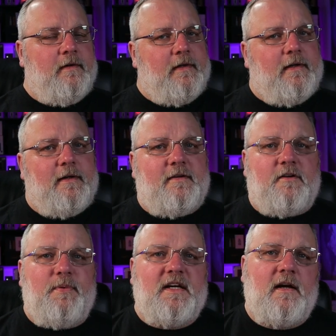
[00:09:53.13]
You know,
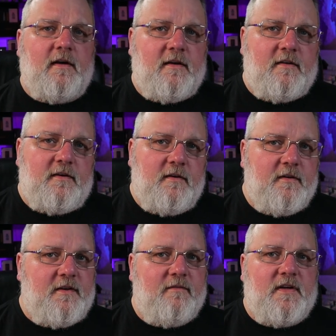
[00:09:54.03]
just because
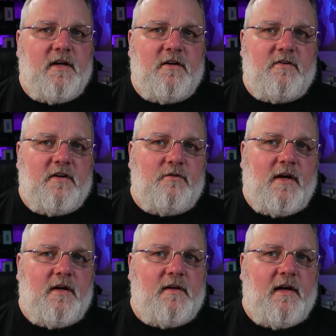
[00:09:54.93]
some countries'
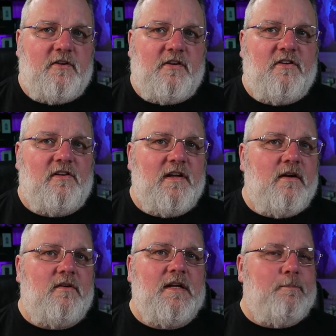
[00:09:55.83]
regulations
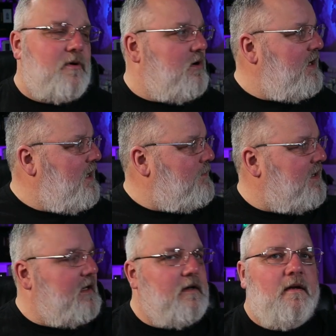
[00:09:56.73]
literally
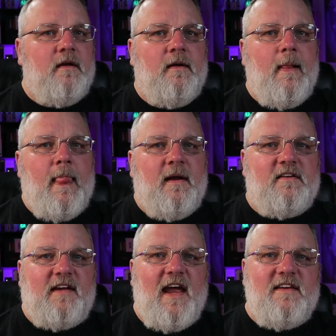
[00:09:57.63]
prohibit
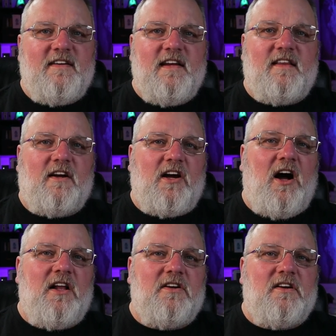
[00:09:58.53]
changing the
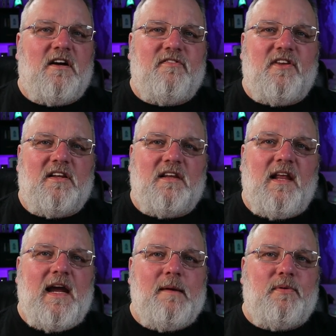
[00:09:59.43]
color of the
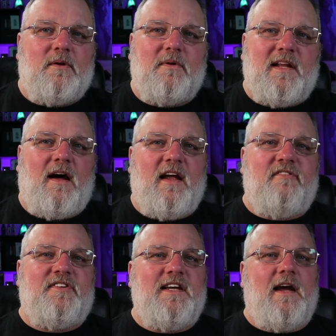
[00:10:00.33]
label without
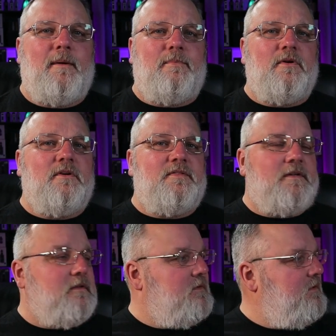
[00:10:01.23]
FDA
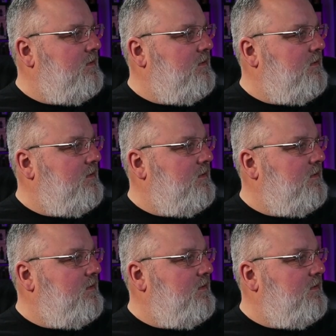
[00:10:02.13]
approval,